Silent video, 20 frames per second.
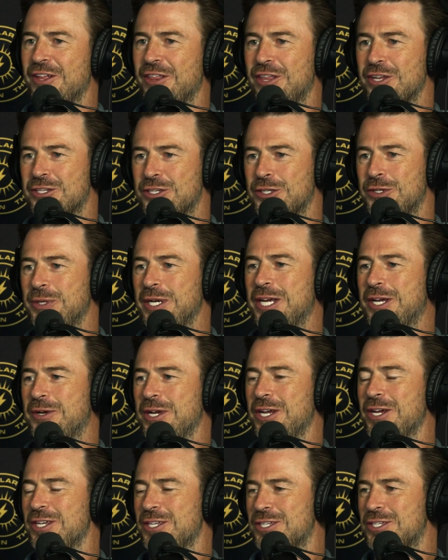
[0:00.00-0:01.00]
the
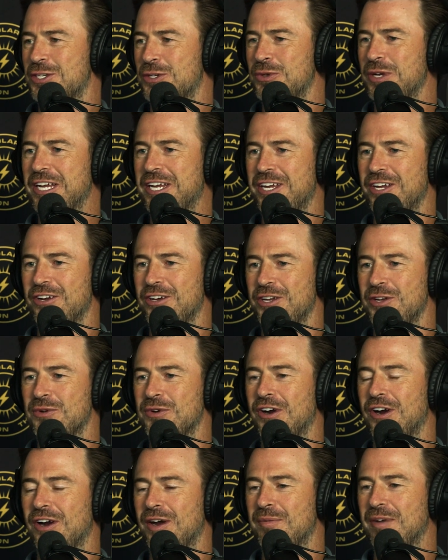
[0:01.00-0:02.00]
squeakier you
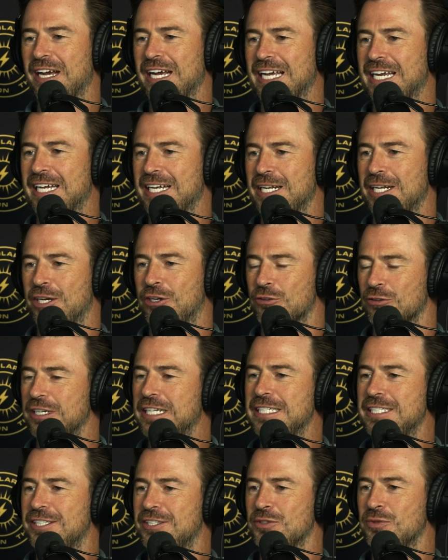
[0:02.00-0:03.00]
are, I'm not gonna
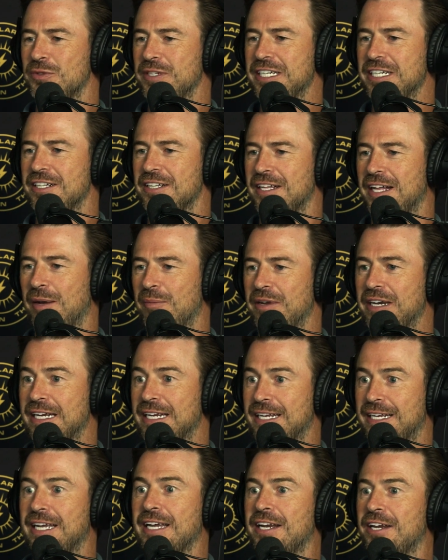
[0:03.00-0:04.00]
grease the wheel, I'm gonna
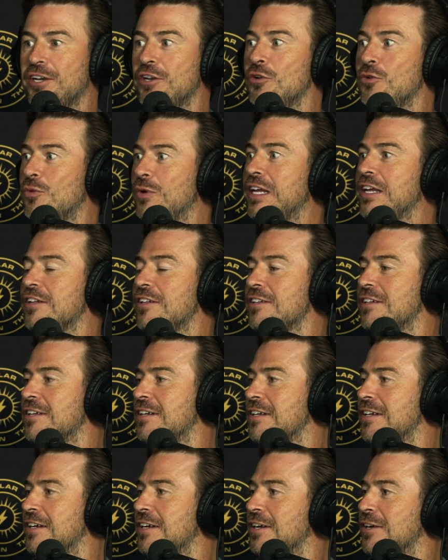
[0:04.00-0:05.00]
get a new wheel,
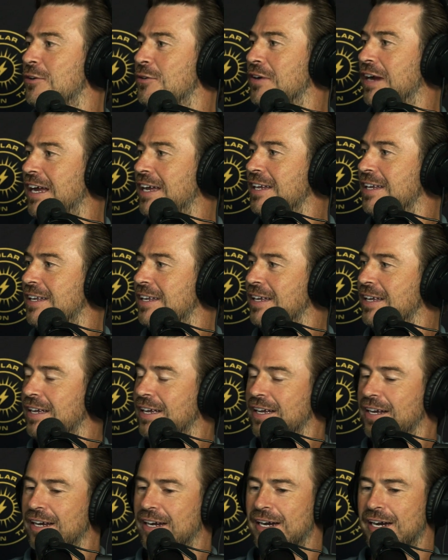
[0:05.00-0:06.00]
right?
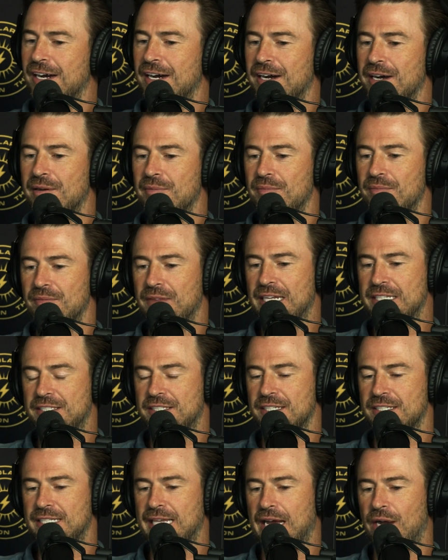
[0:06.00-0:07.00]
That's
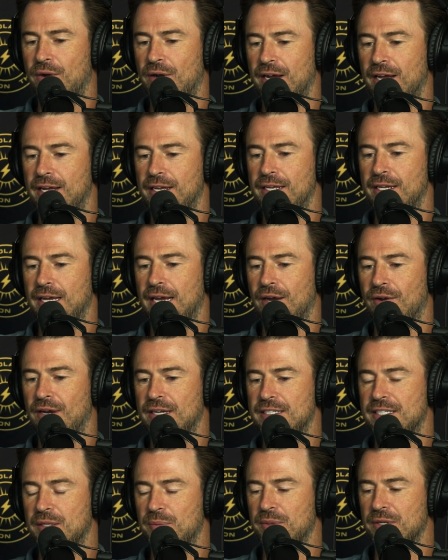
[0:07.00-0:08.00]
just how
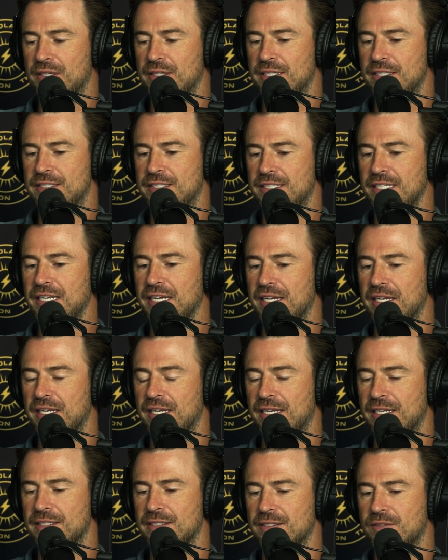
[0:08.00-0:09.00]
I typically see it.
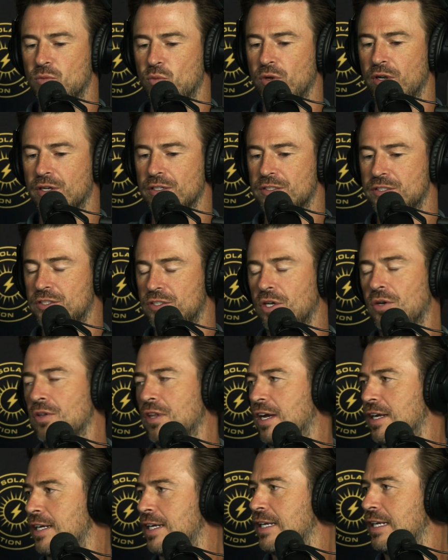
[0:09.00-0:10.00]
And we are so
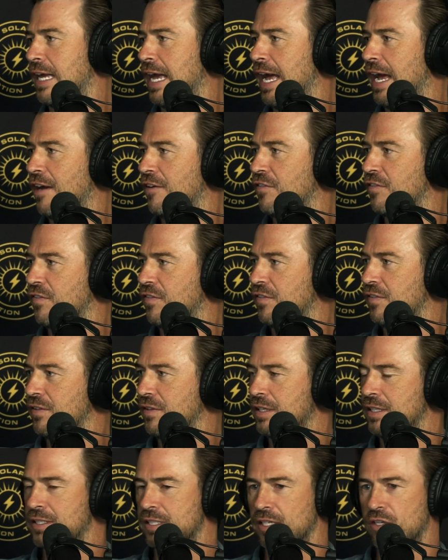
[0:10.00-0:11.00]
lucky to have
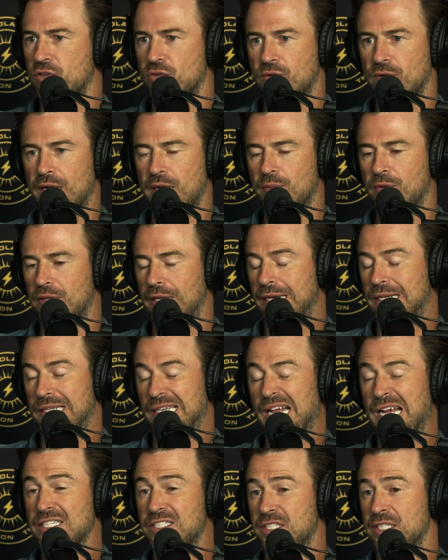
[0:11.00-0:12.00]
these incredible, like,
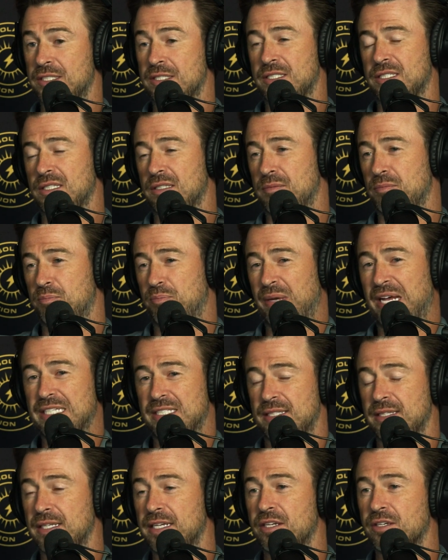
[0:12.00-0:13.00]
not just
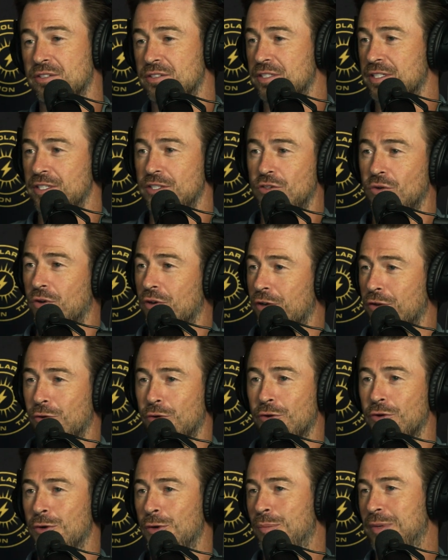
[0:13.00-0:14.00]
best leaders in
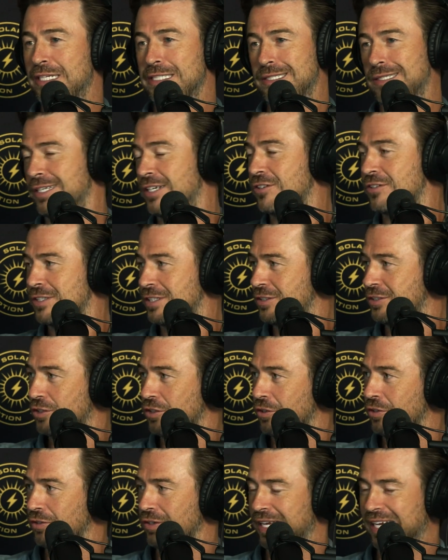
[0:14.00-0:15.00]
door-to-door or best leaders in
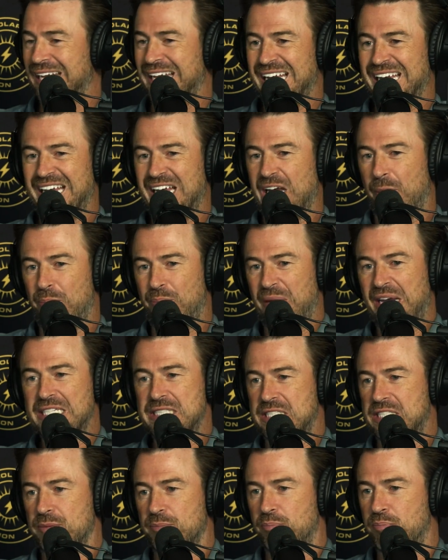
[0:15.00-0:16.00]
solar, like
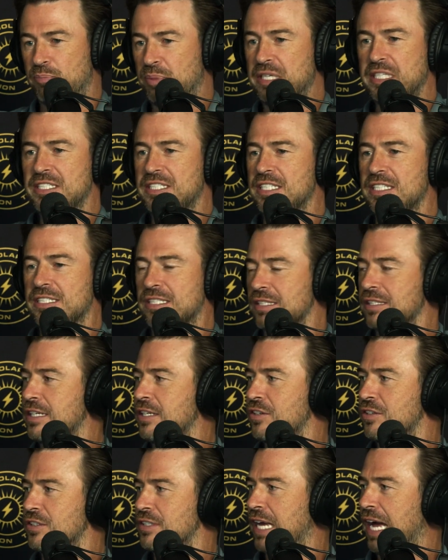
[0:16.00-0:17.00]
best business
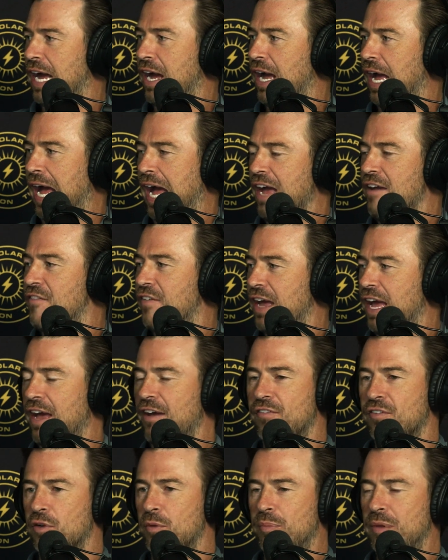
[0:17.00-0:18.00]
leaders I've
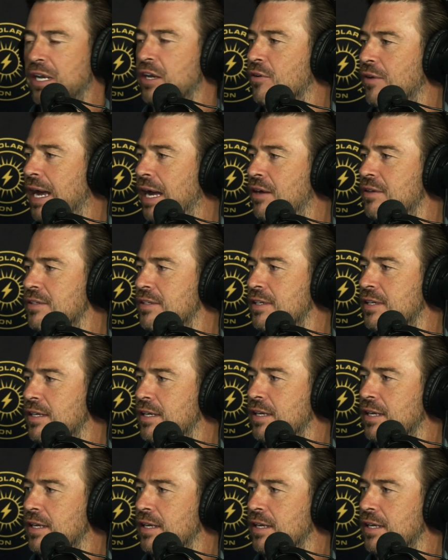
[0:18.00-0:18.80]
ever been around.